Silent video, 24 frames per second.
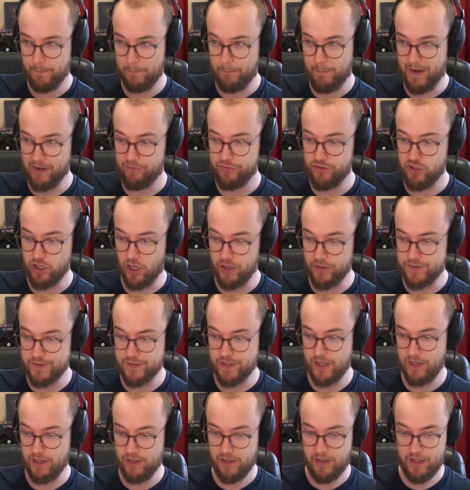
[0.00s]
my
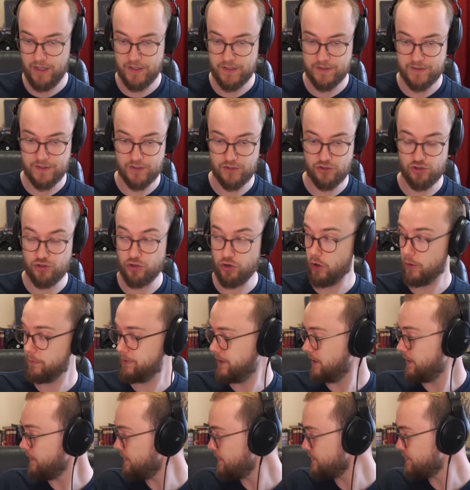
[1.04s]
fiance is
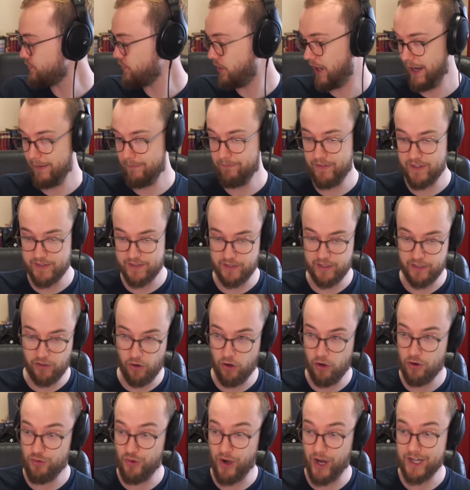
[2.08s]
Serbian, so I'm
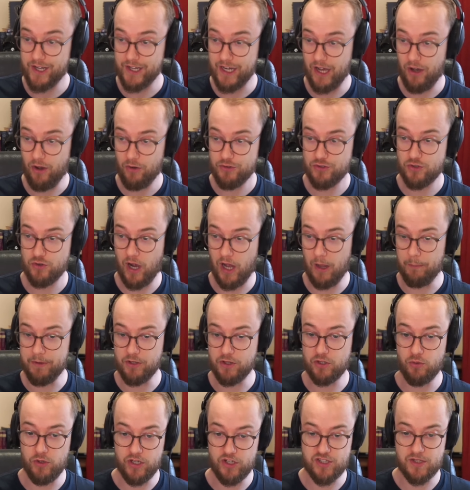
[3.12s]
visiting her right now. So I'll
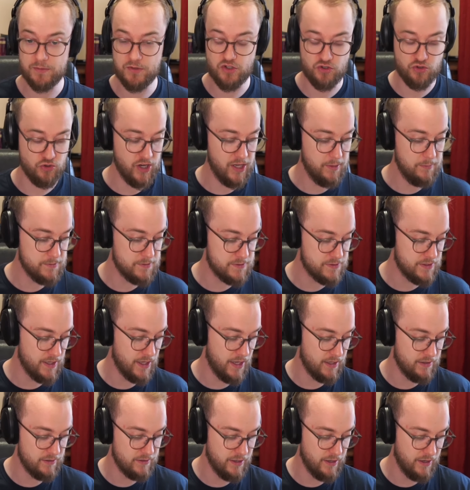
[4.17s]
be doing some streams
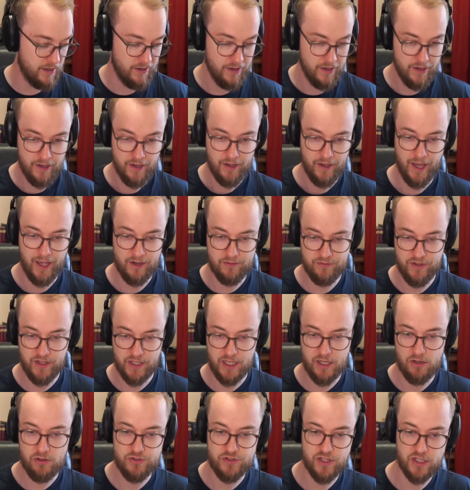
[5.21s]
and
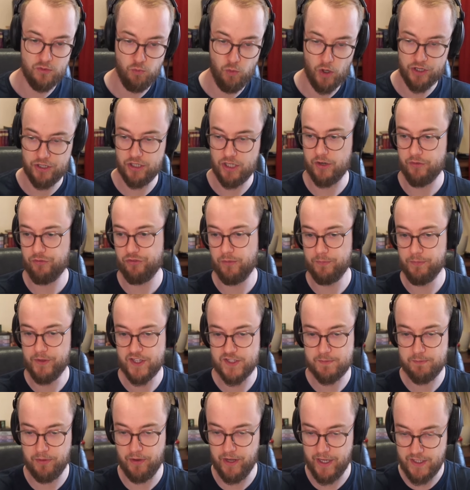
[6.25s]
videos and whatnot from
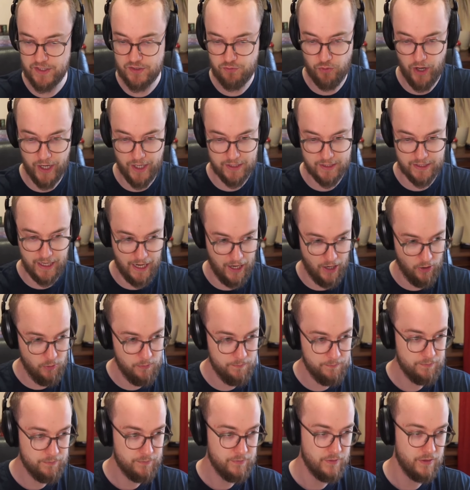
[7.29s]
this place right
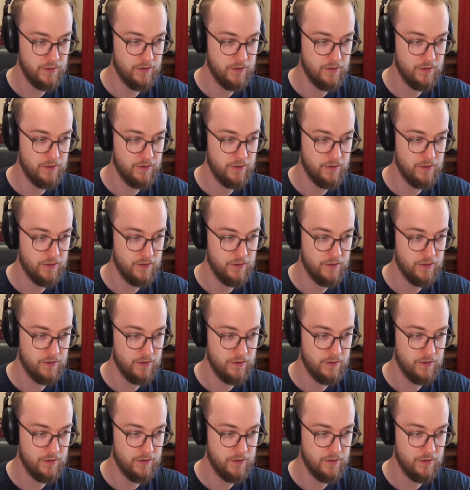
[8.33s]
now.